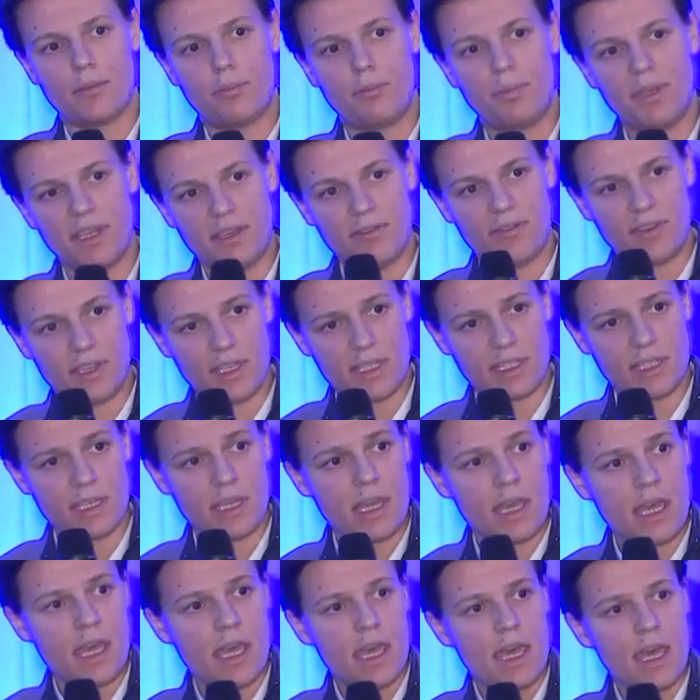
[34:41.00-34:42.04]
PV,
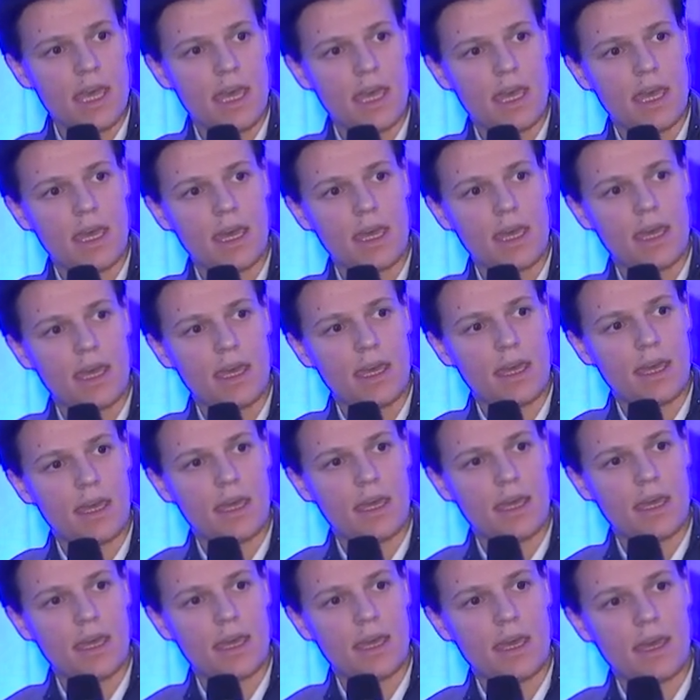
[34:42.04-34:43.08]

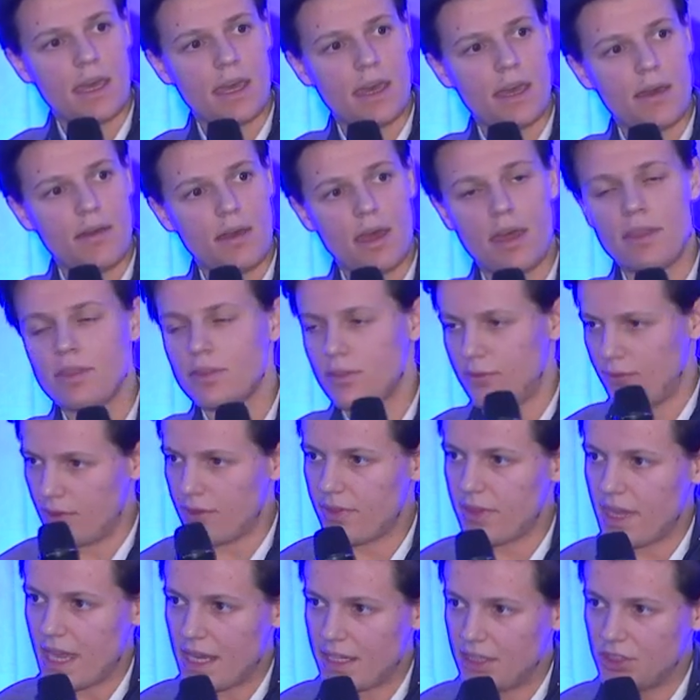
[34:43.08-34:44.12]
and
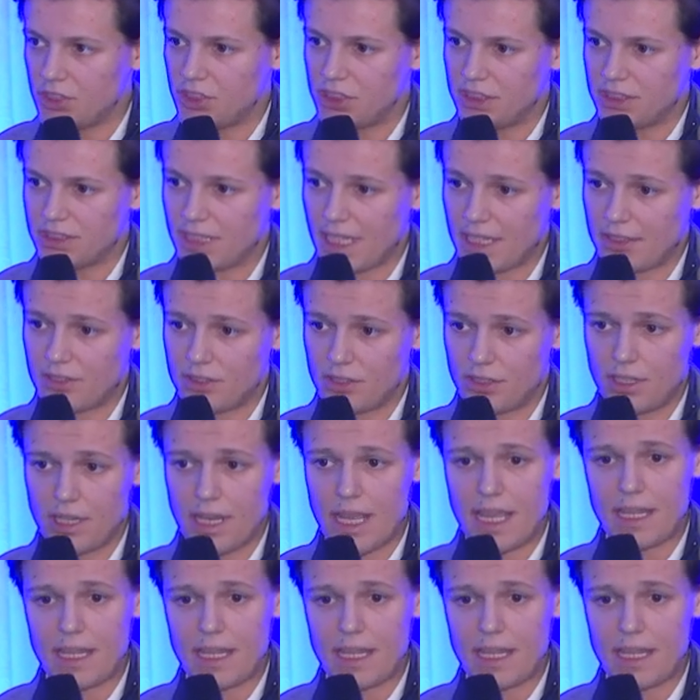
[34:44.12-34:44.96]
the energy sector,